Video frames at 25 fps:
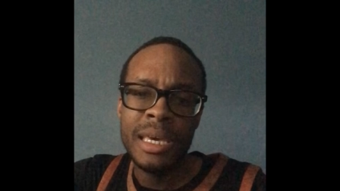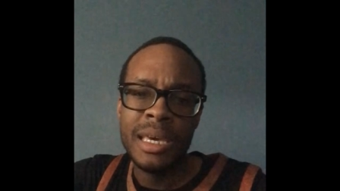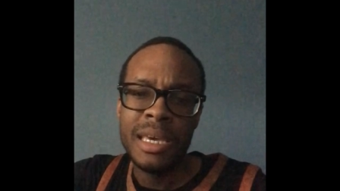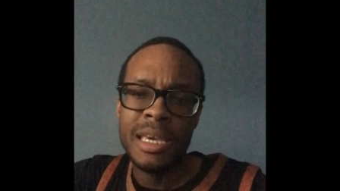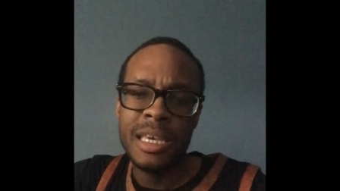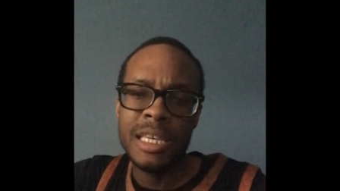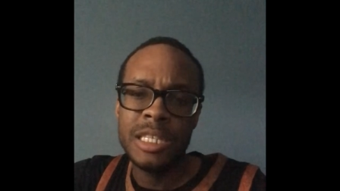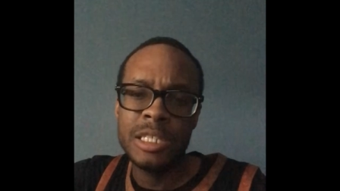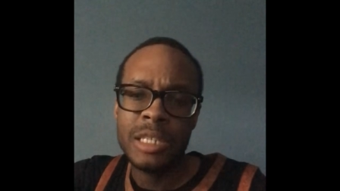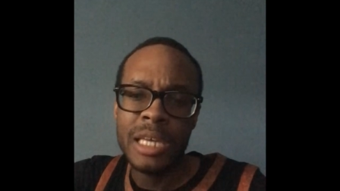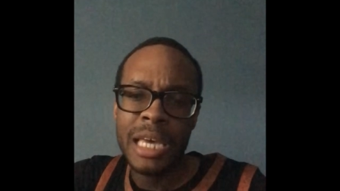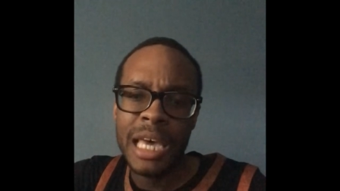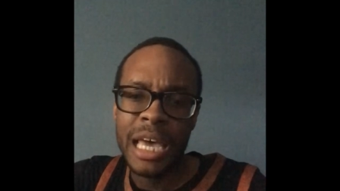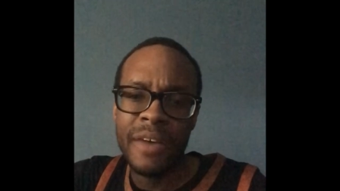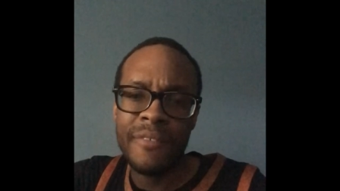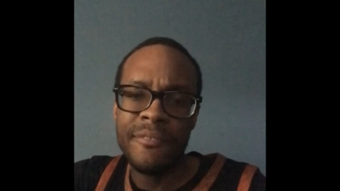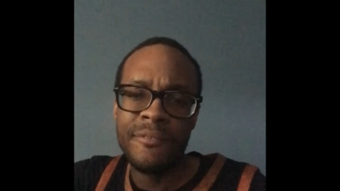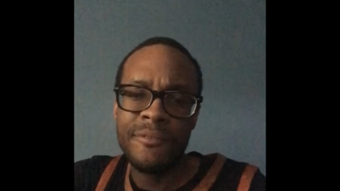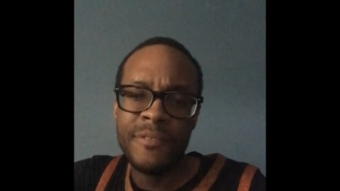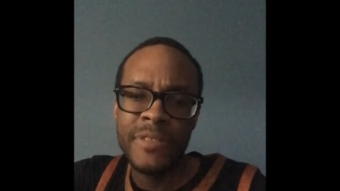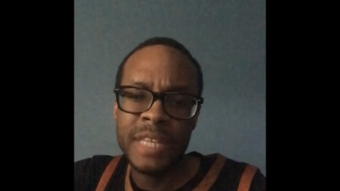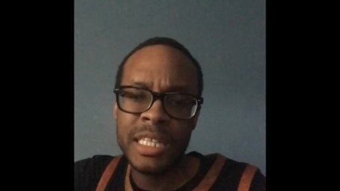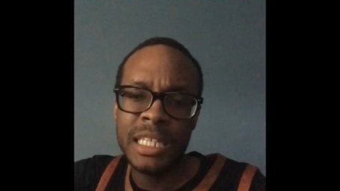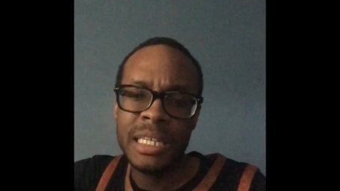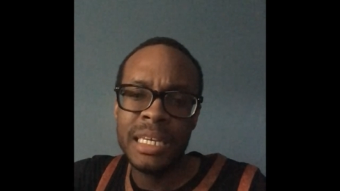He had
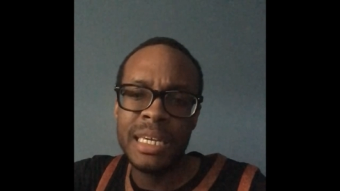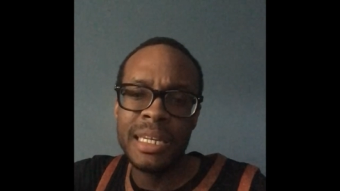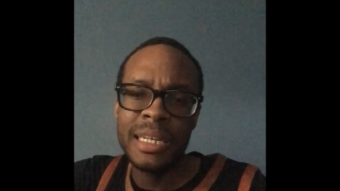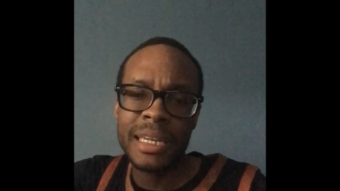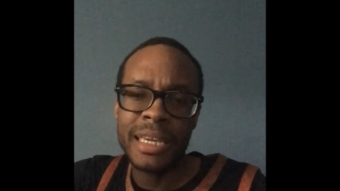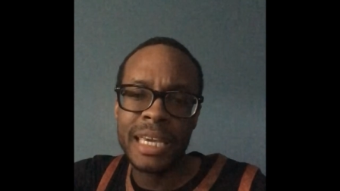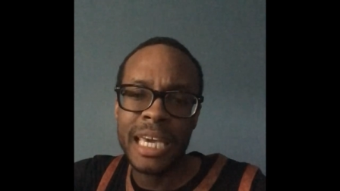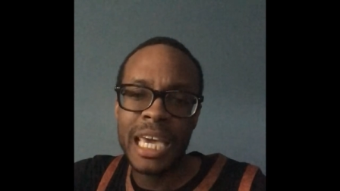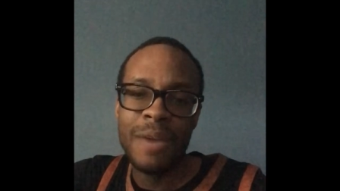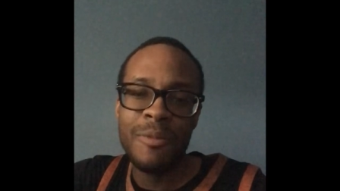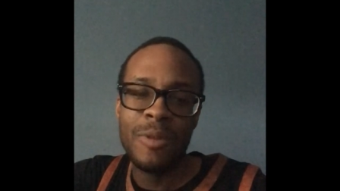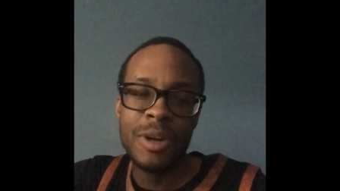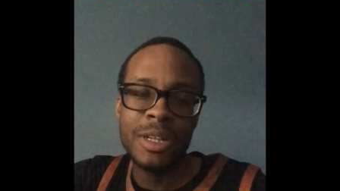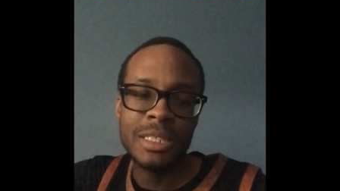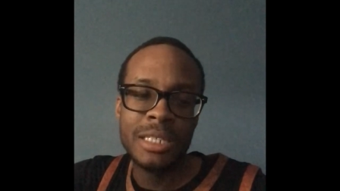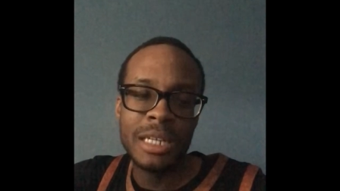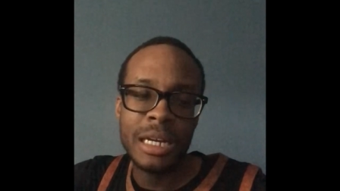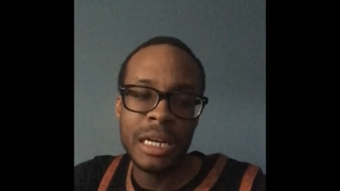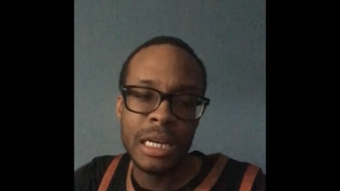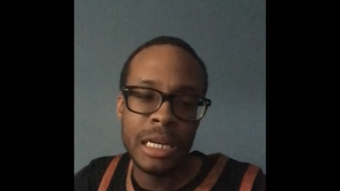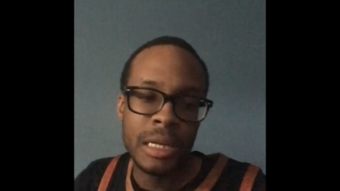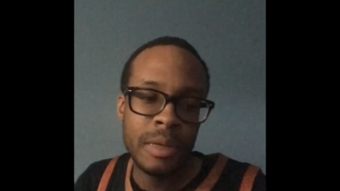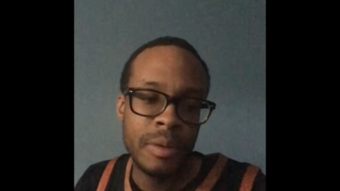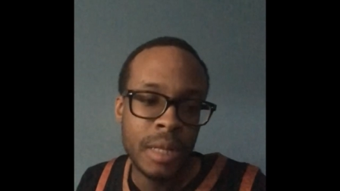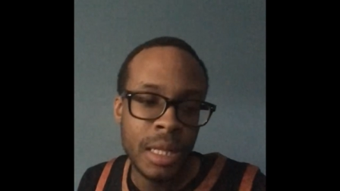50 in the game one
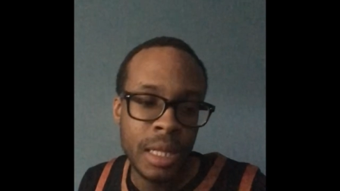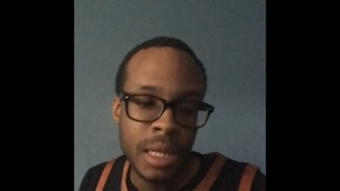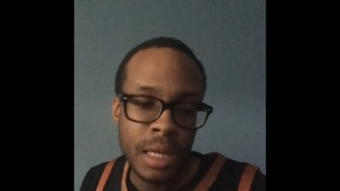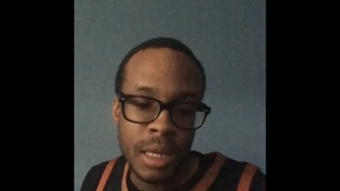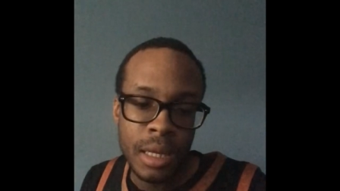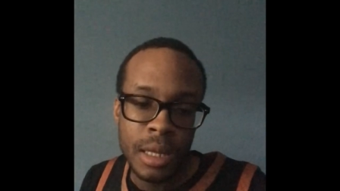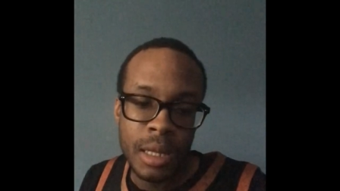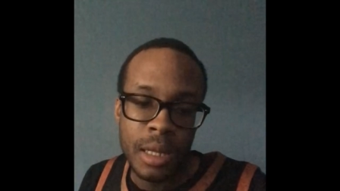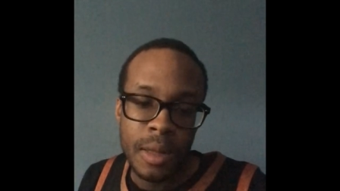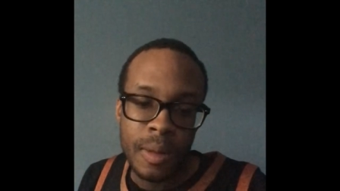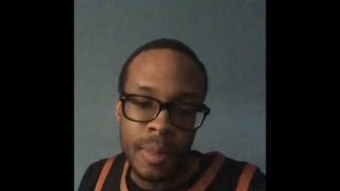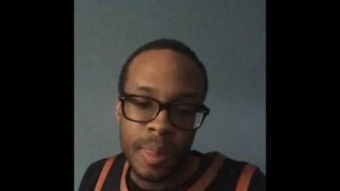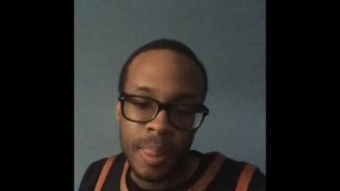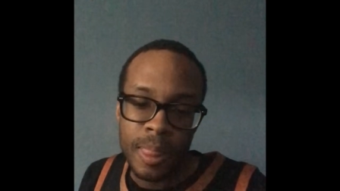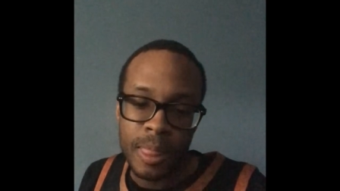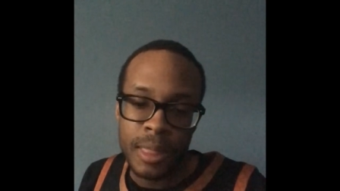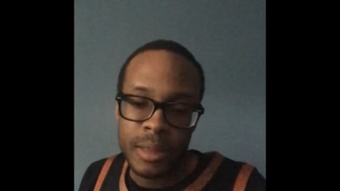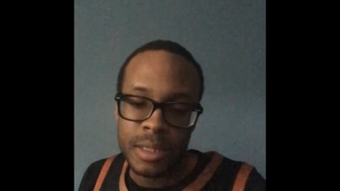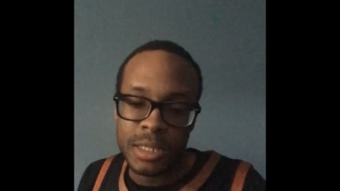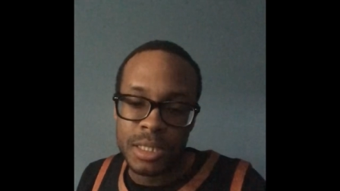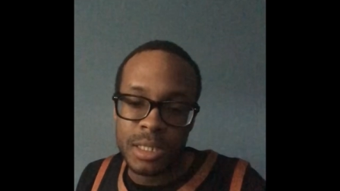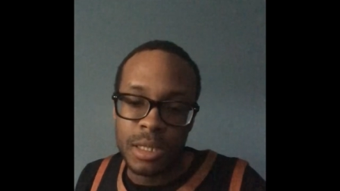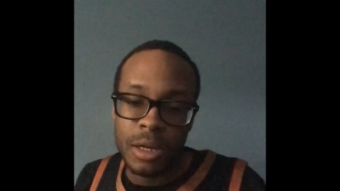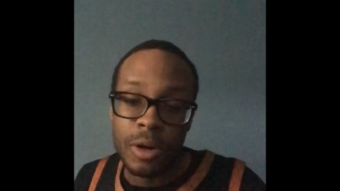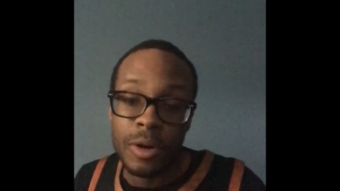time.
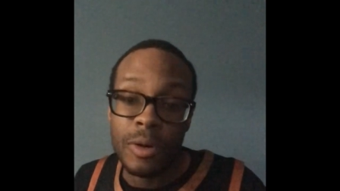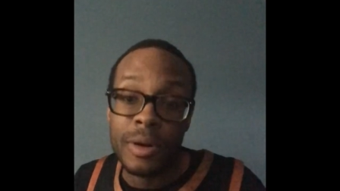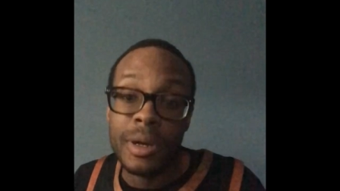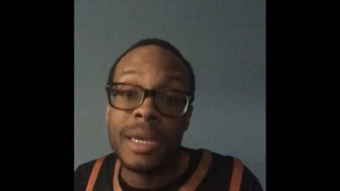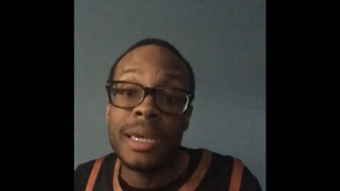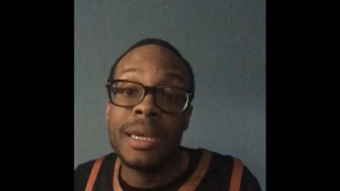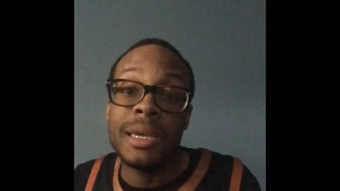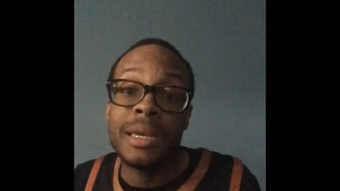So